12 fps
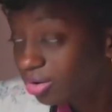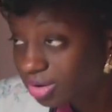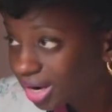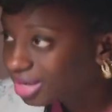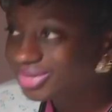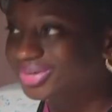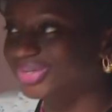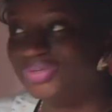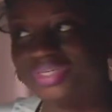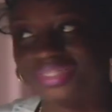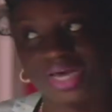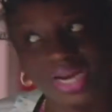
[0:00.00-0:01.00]
Don't call, you know,
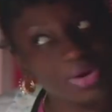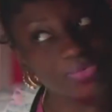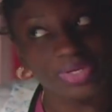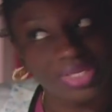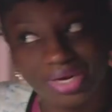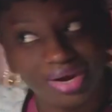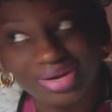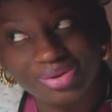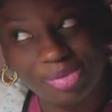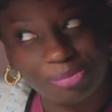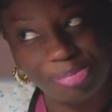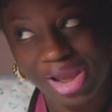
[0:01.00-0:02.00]
you'd have thought I really called
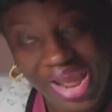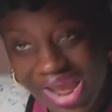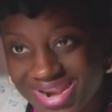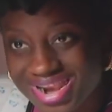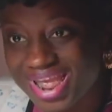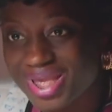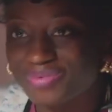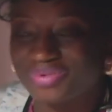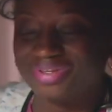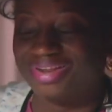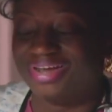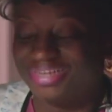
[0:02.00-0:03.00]
him a bad name,
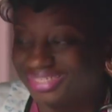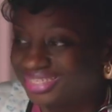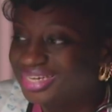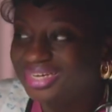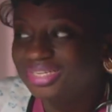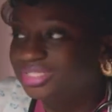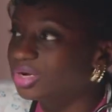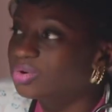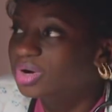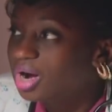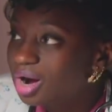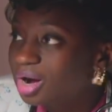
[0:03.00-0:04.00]
you know.
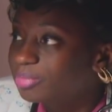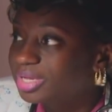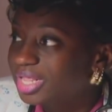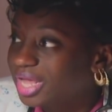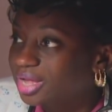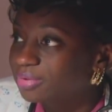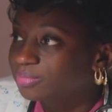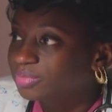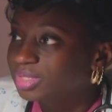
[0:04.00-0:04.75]
Don't call me that.